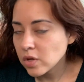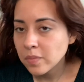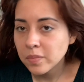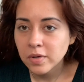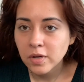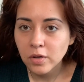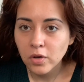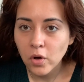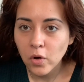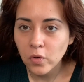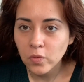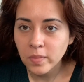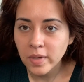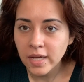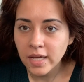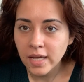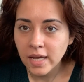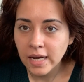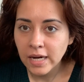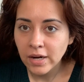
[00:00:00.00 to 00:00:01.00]
gonna comb
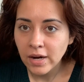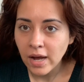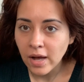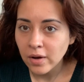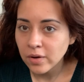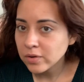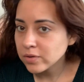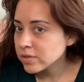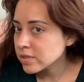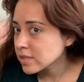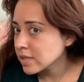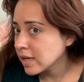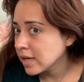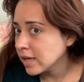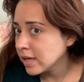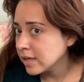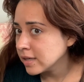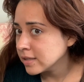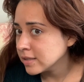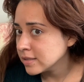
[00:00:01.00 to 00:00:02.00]
my hair out
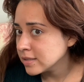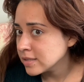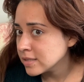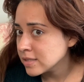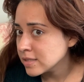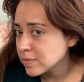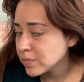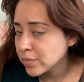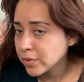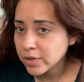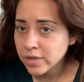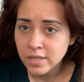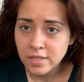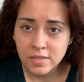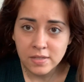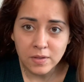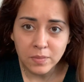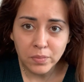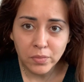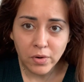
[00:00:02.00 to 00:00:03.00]
and put in
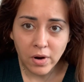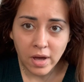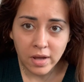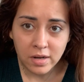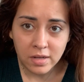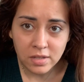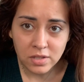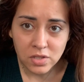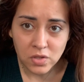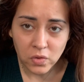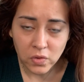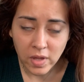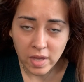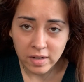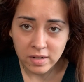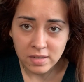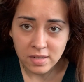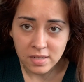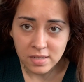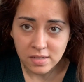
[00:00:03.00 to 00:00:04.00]
some products so
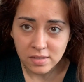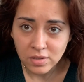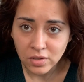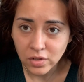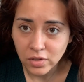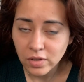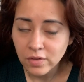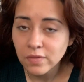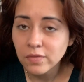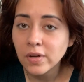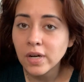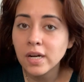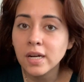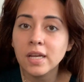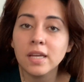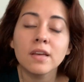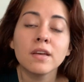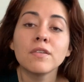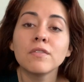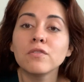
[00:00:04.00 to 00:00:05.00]
that it doesn't look
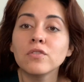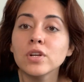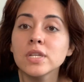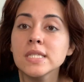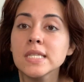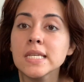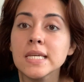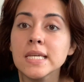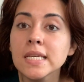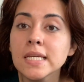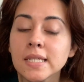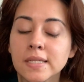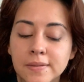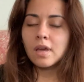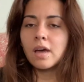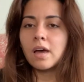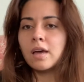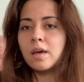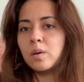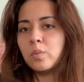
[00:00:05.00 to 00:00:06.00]
very frizzy.
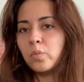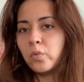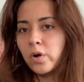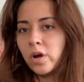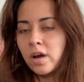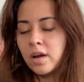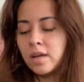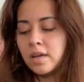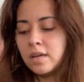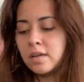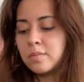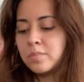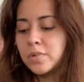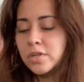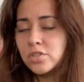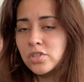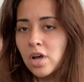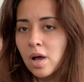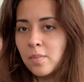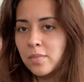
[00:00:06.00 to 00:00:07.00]
I am wearing
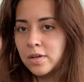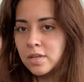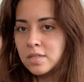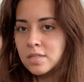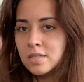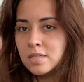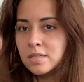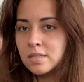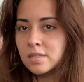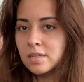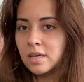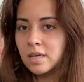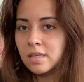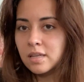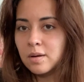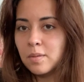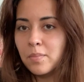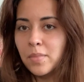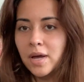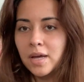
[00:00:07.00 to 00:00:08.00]
pajamas
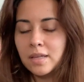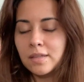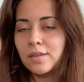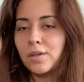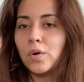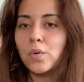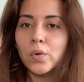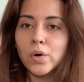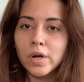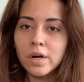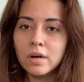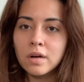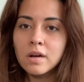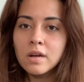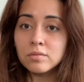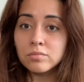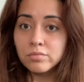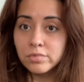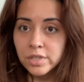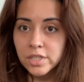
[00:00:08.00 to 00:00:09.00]
in my lower
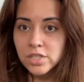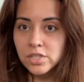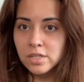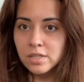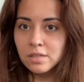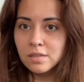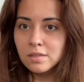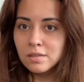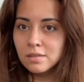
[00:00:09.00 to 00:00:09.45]
region